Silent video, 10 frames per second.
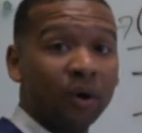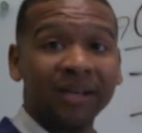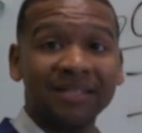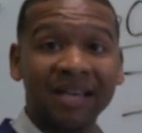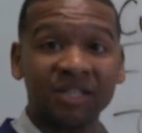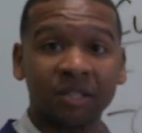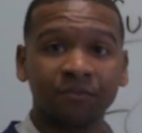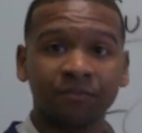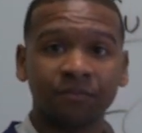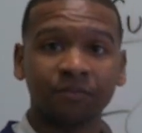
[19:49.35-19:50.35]

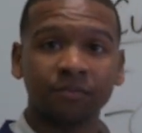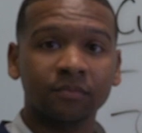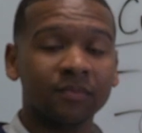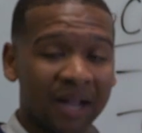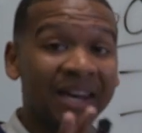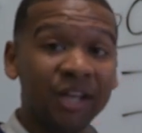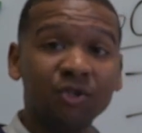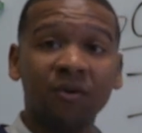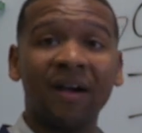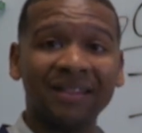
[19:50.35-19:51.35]
organization? I need
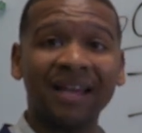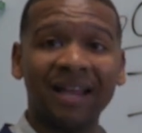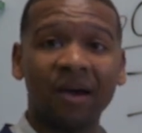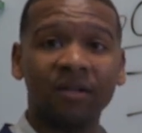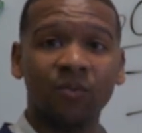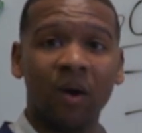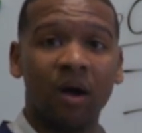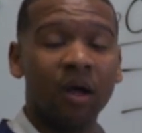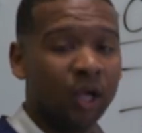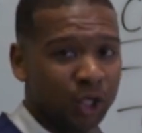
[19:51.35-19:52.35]
you to write that down as
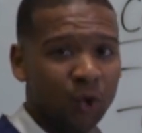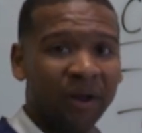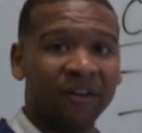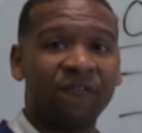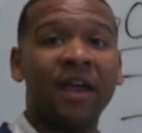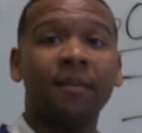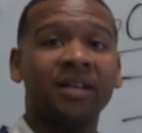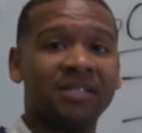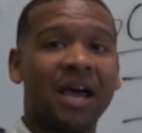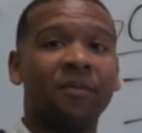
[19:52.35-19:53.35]
well. Do you want a
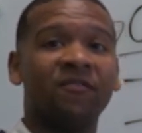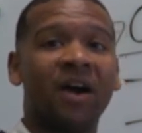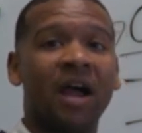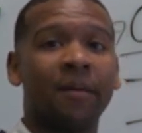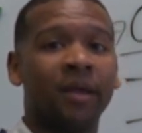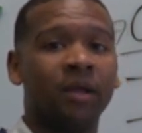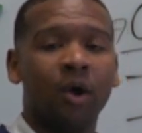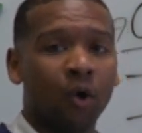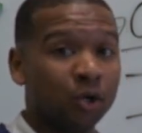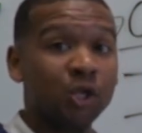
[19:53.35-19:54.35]
family type
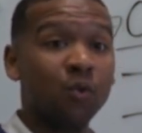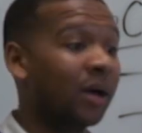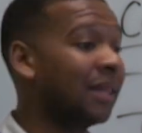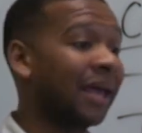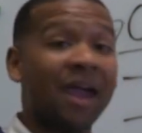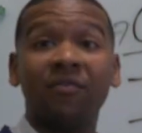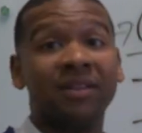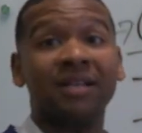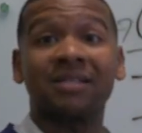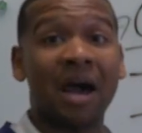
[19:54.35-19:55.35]
environment, or do you want like
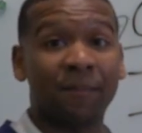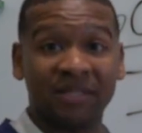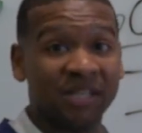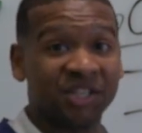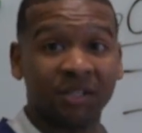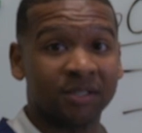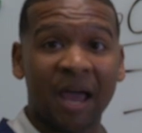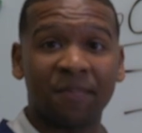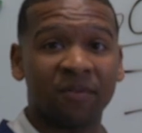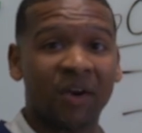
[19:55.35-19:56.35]
everything's competition
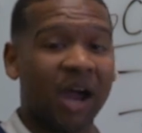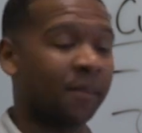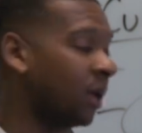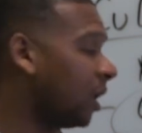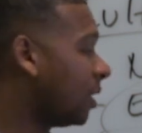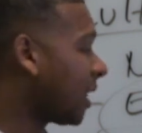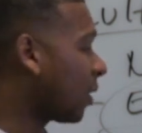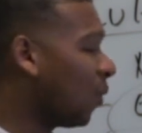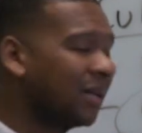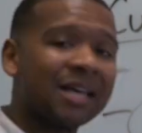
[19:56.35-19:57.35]
type environment?
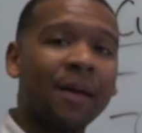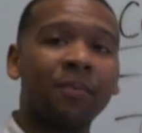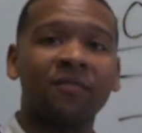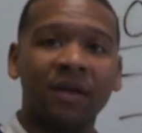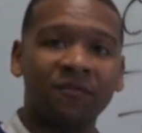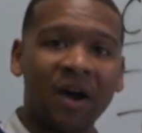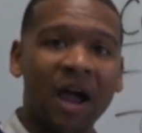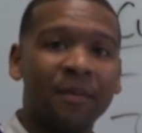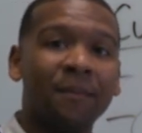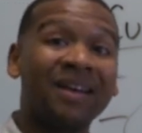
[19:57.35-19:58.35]
Like, what type of
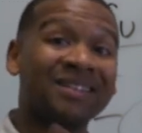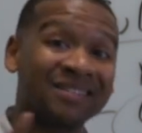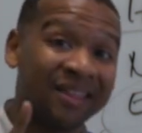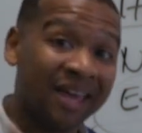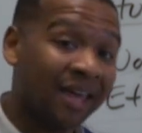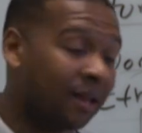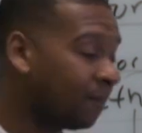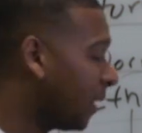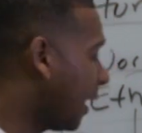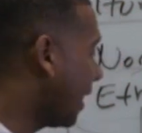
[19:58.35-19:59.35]
environment? Because then